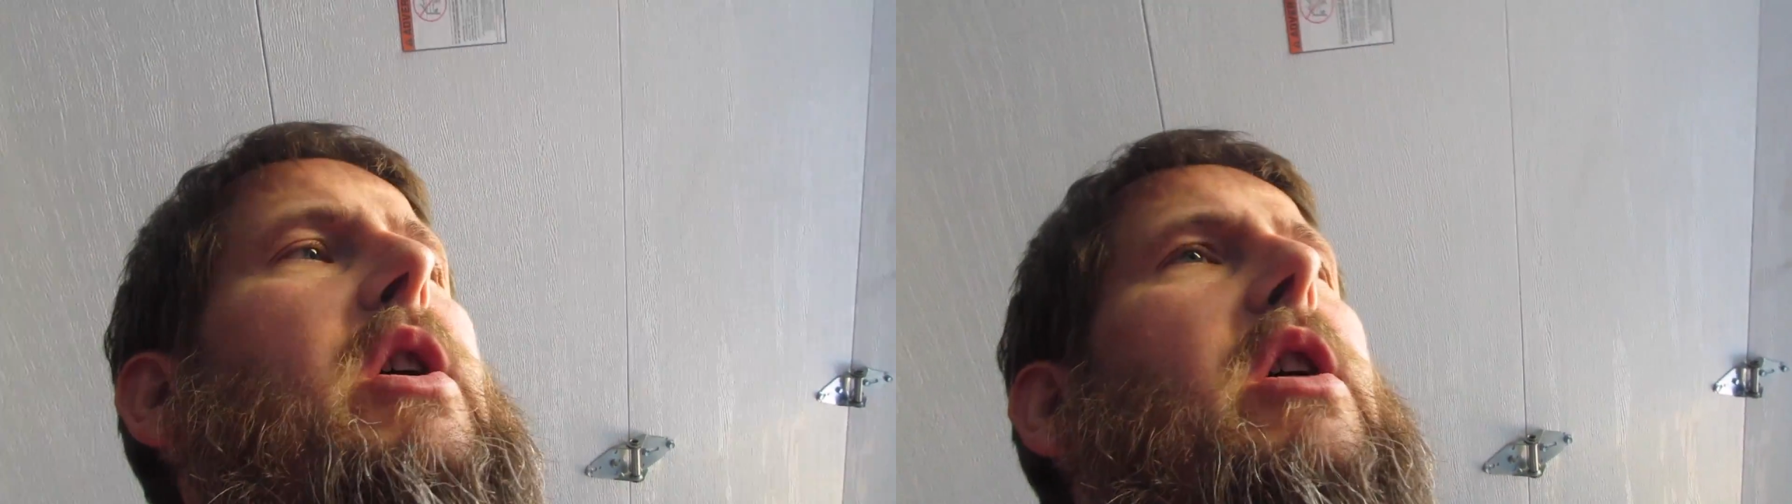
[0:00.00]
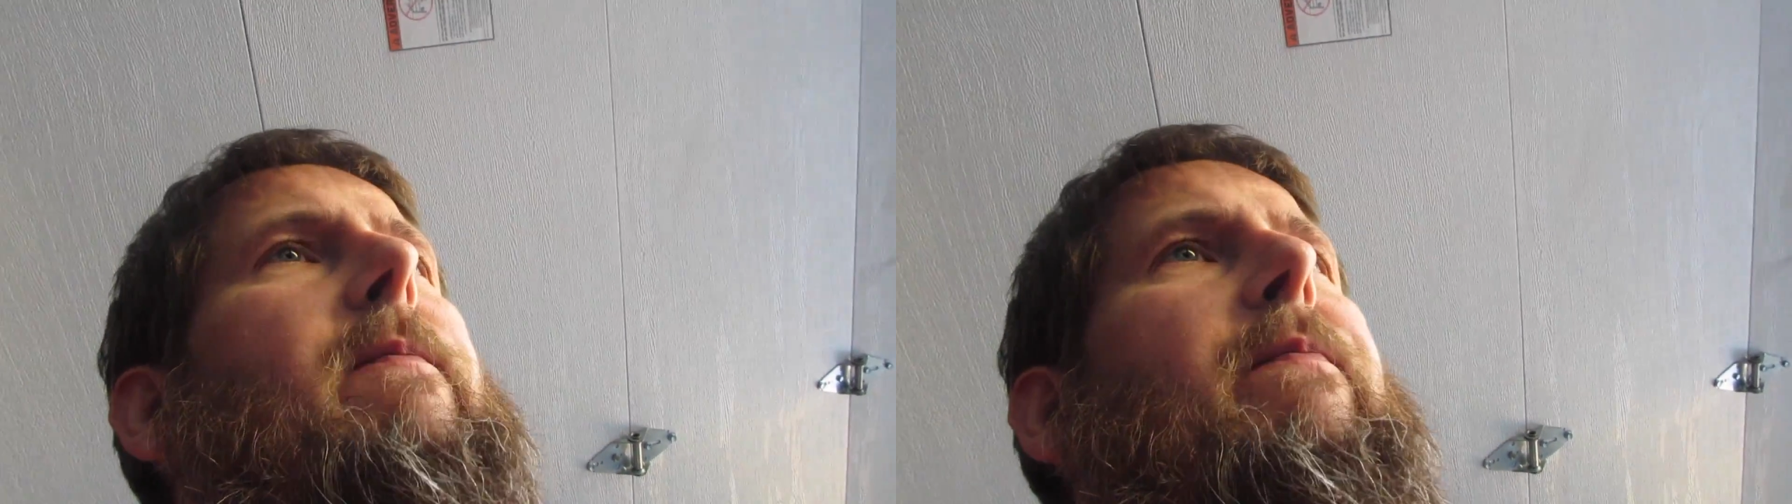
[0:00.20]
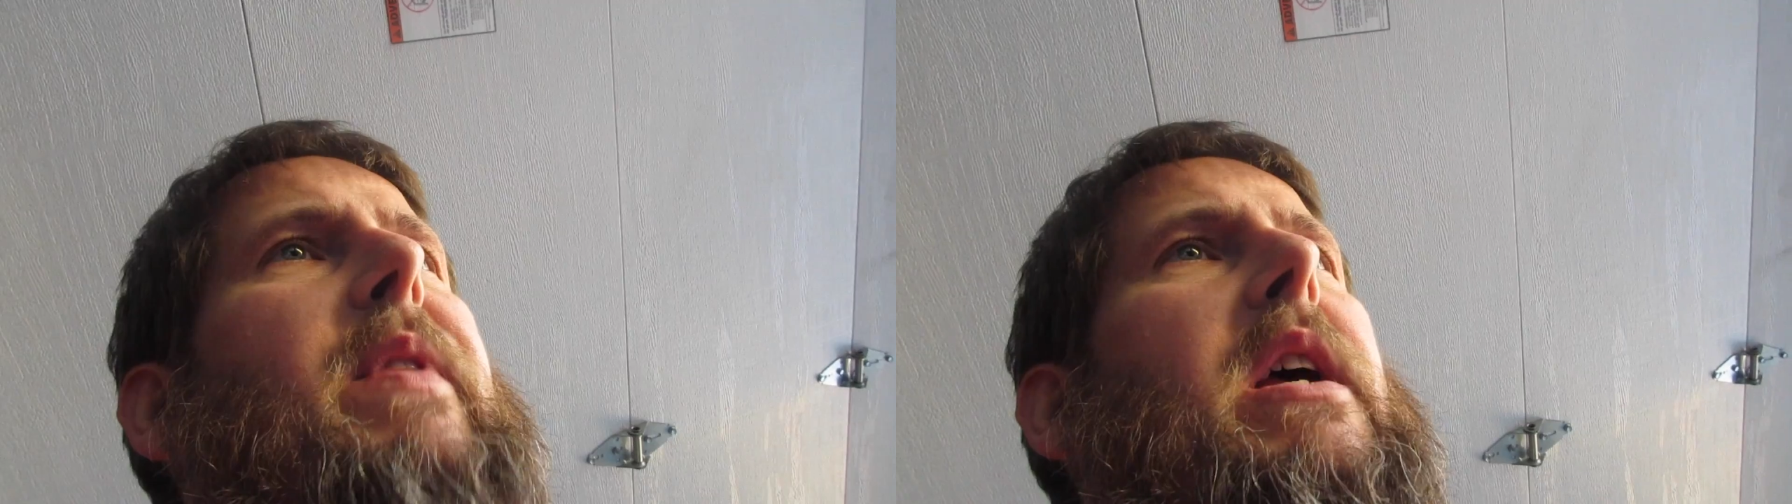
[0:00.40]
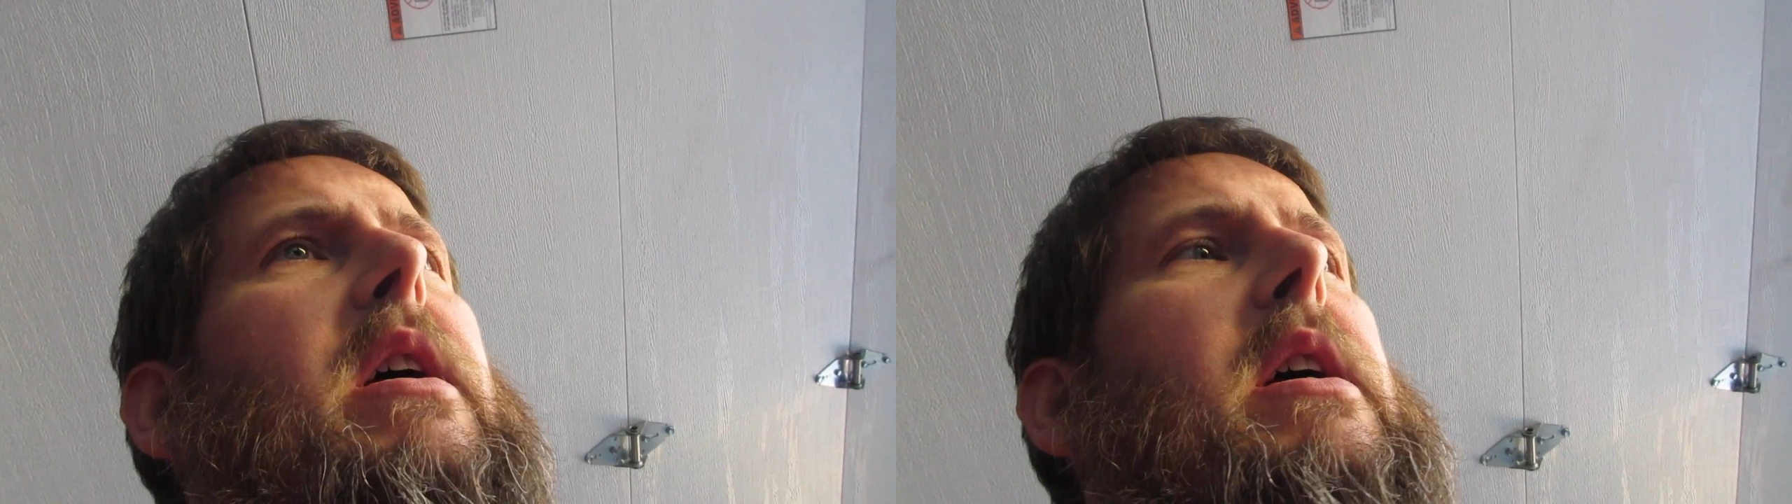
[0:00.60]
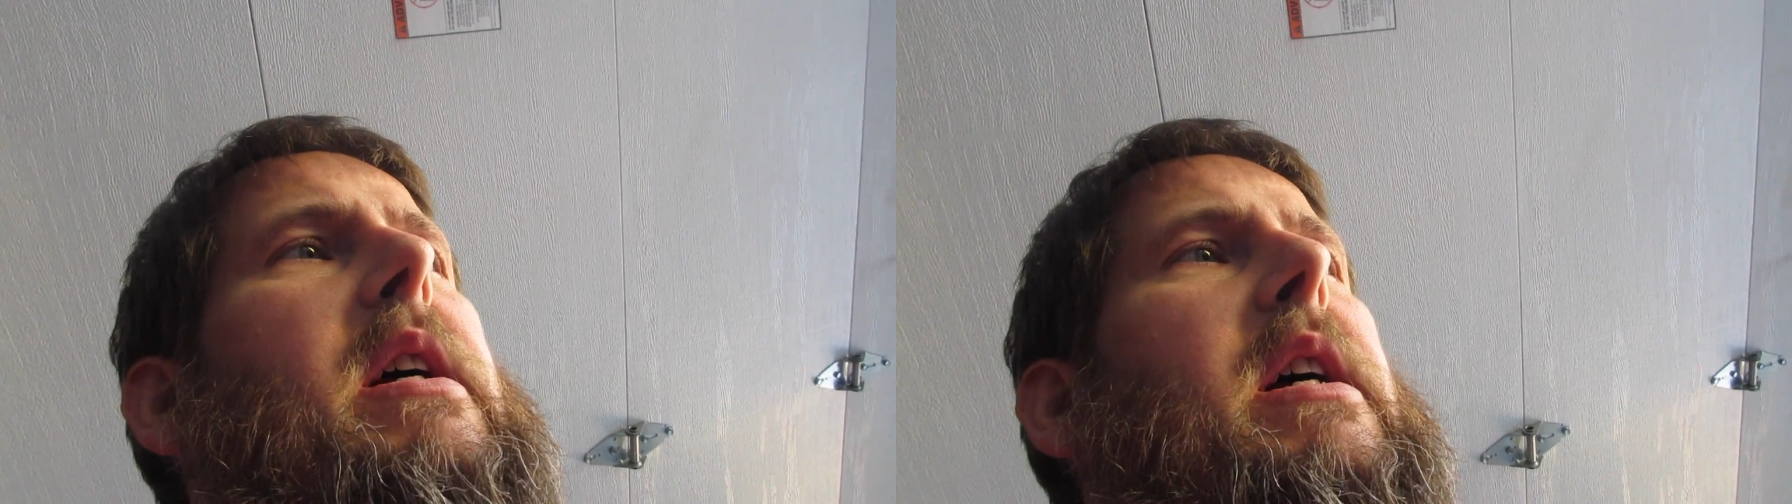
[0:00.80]
all,
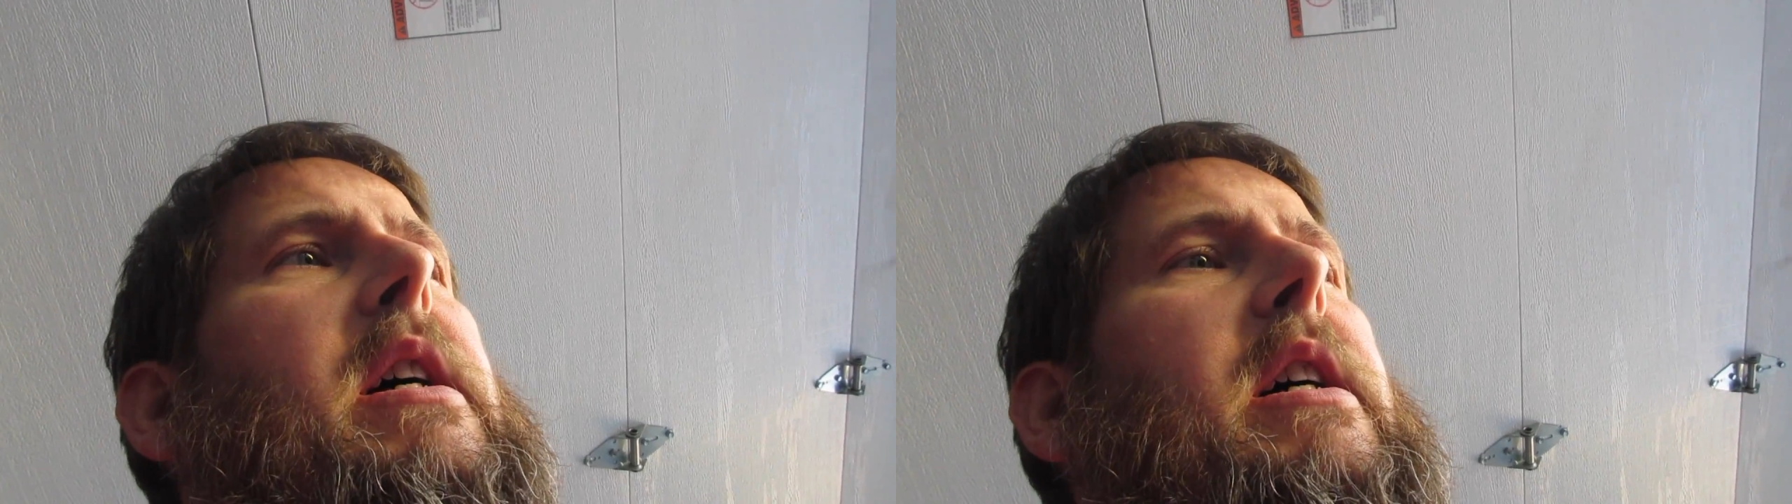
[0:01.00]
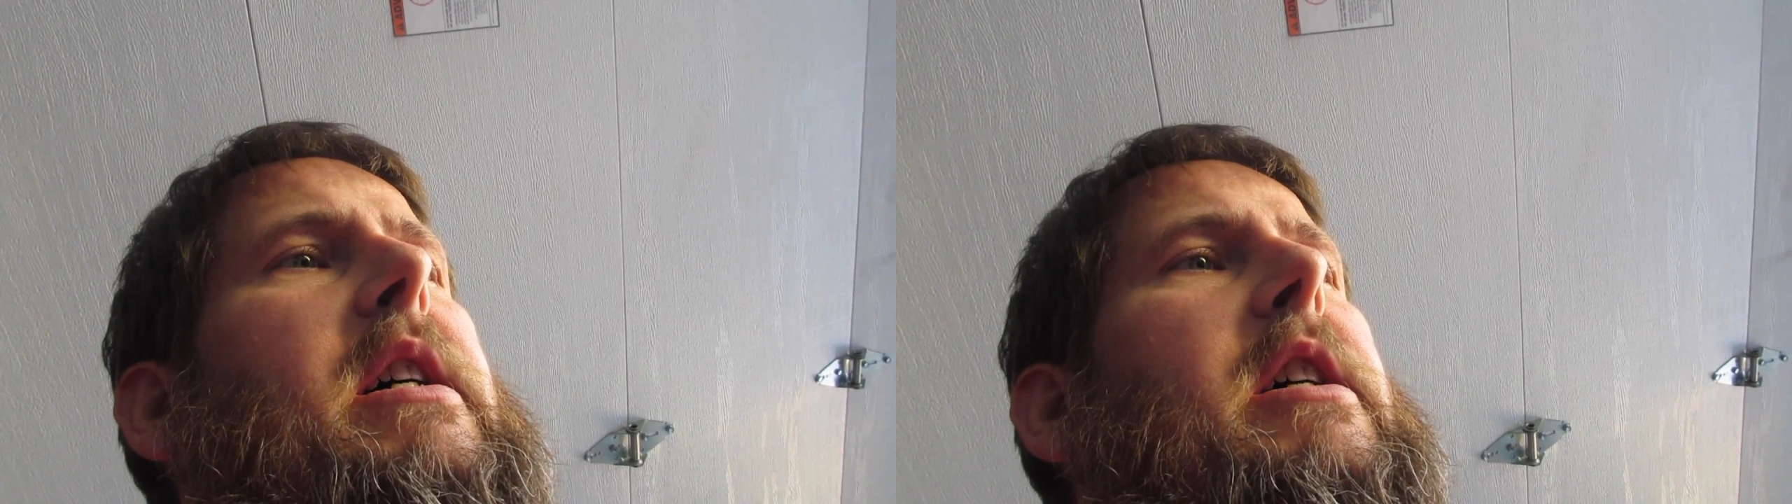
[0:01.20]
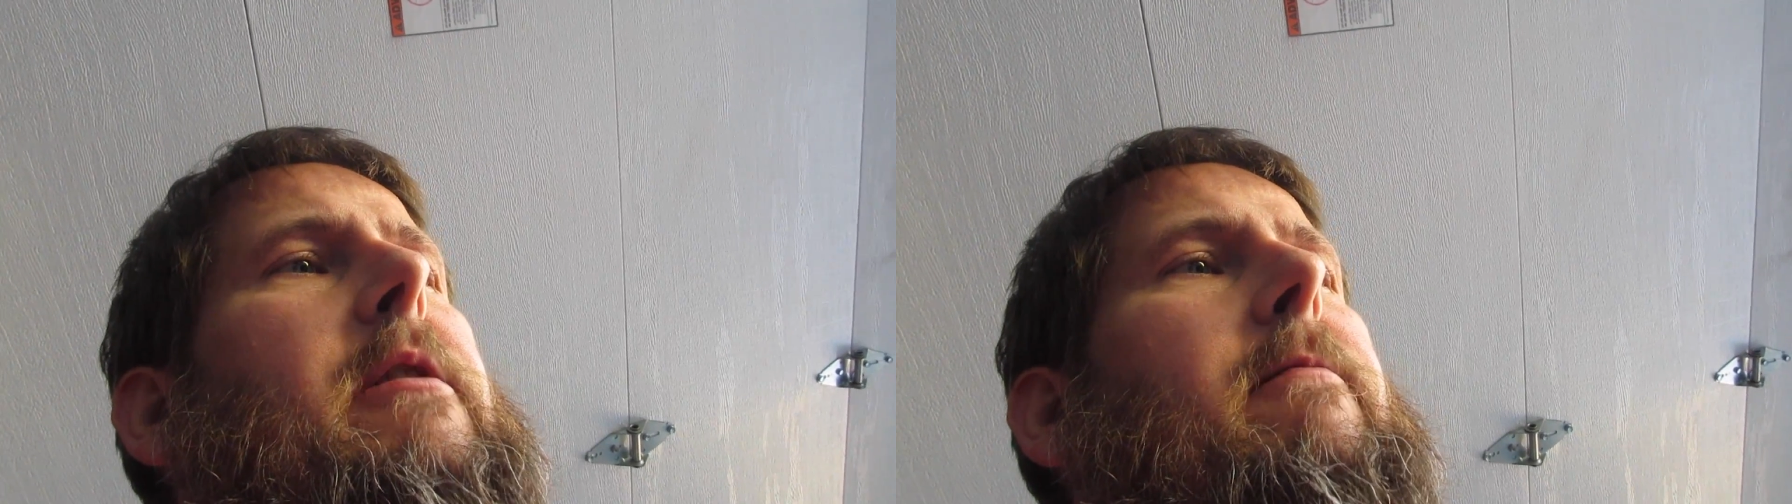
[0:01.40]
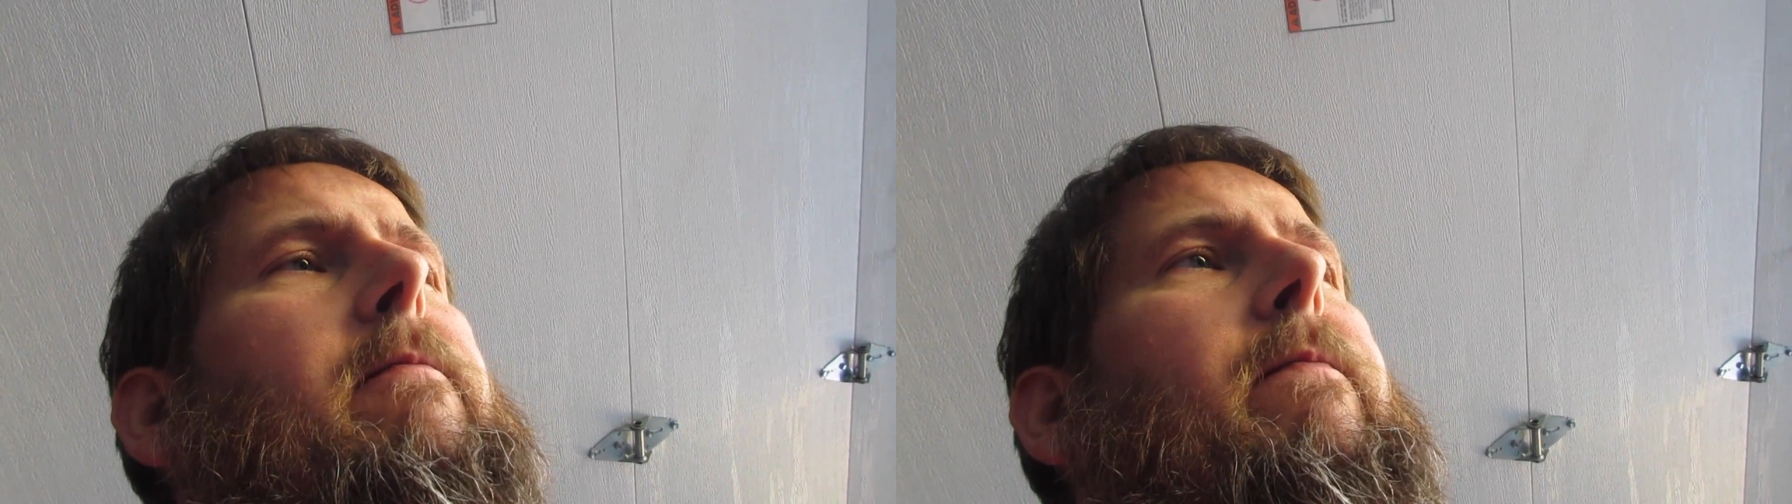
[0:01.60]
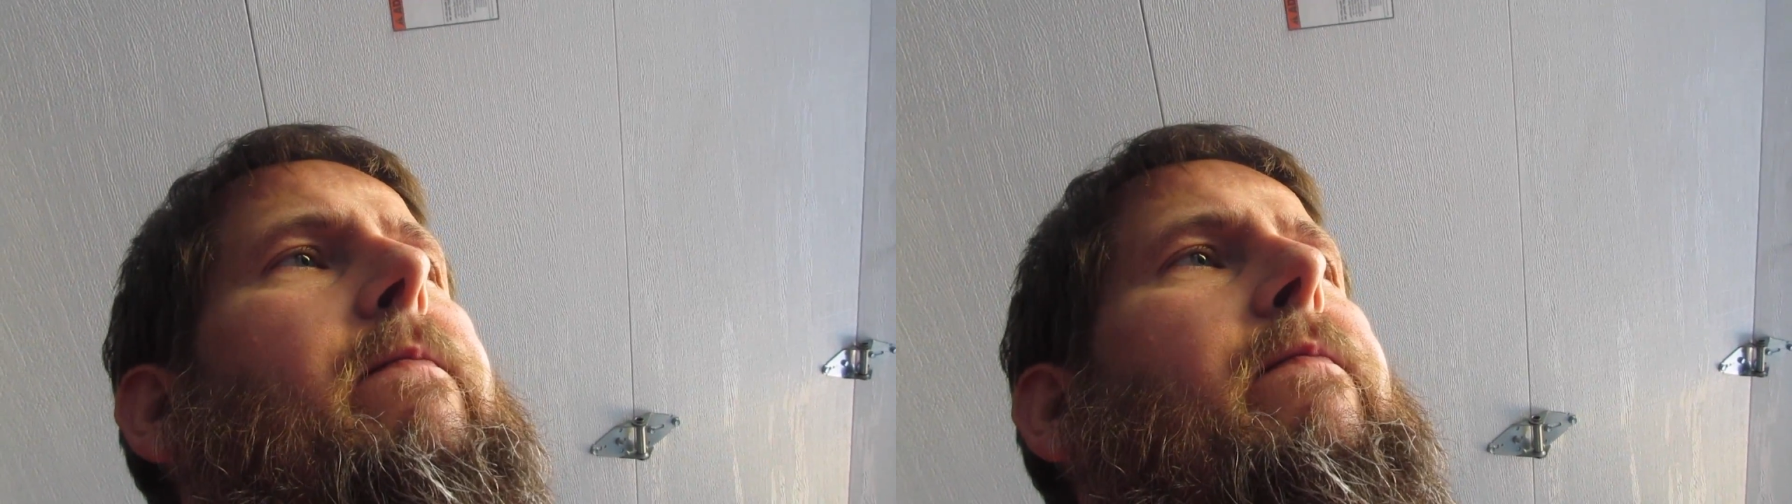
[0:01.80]
um,